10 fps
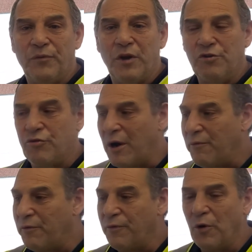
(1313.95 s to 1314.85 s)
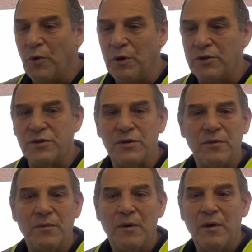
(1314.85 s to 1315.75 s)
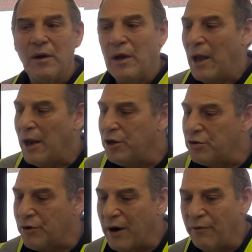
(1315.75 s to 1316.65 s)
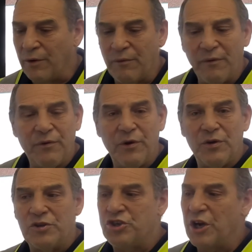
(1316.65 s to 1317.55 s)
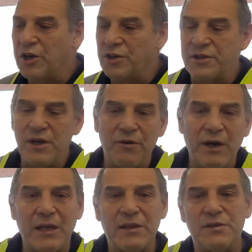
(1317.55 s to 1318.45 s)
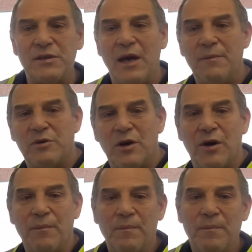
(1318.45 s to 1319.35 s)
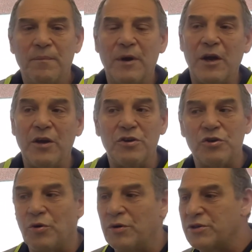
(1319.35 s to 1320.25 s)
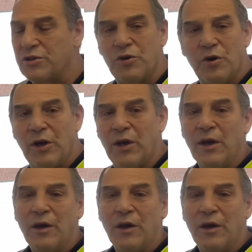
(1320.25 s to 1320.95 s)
You travel forwards and you travel in reverse. Check your steering at the same time, making sure it's turning